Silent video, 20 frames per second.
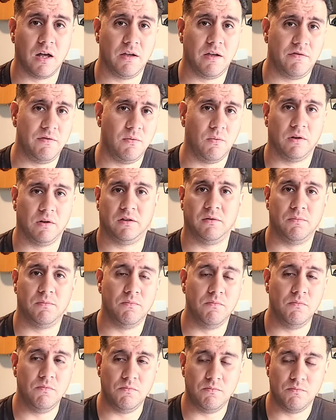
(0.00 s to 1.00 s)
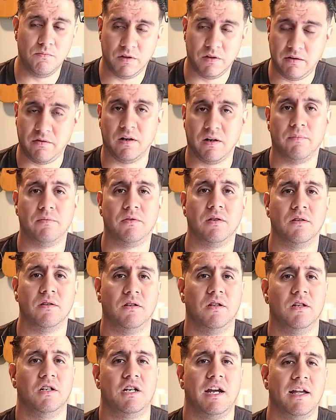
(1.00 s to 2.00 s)
If you want to leave it up to
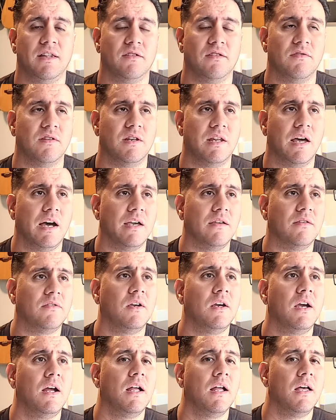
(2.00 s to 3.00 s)
the chance of the dice.